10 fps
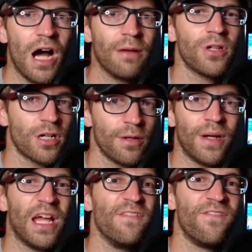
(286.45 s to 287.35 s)
I'm talking
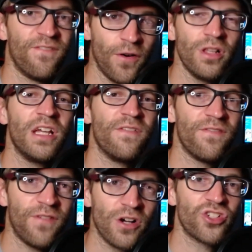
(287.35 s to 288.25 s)
about a fully
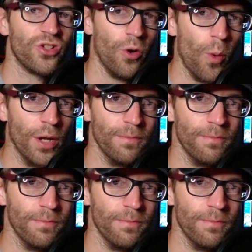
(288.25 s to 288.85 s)
functional one.